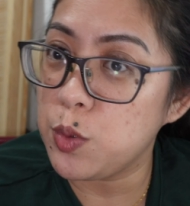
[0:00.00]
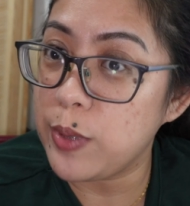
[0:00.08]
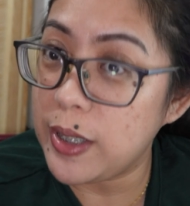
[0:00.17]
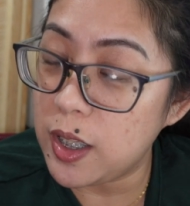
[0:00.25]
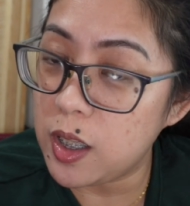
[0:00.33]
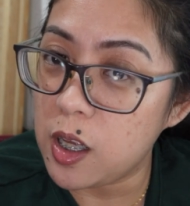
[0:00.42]

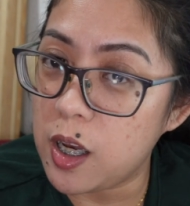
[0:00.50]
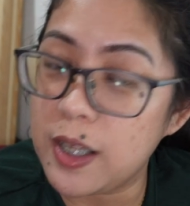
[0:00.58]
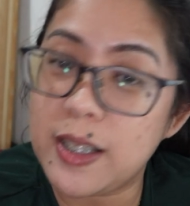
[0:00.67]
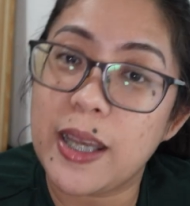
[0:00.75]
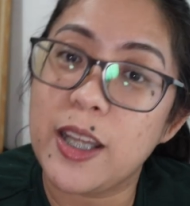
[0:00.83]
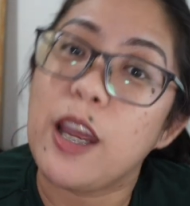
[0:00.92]
read a
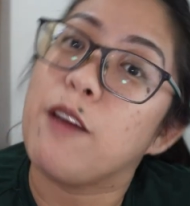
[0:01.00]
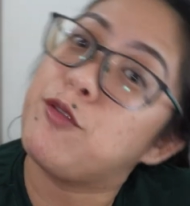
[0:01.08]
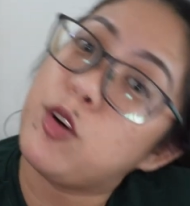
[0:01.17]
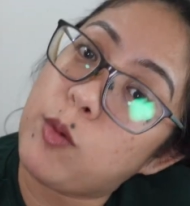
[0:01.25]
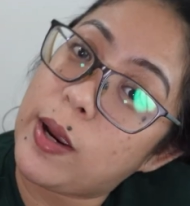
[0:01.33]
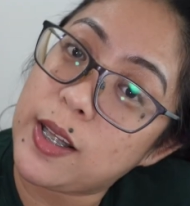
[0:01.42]
lot and you have
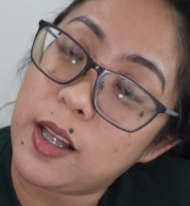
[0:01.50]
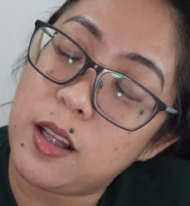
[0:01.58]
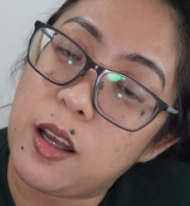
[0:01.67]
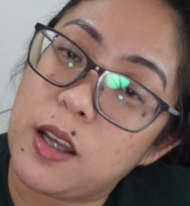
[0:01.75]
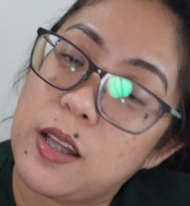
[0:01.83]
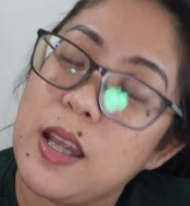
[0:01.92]
to write a
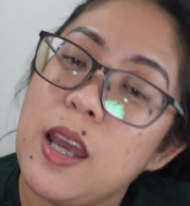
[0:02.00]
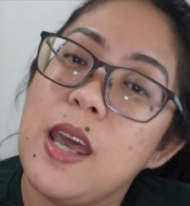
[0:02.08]
lot.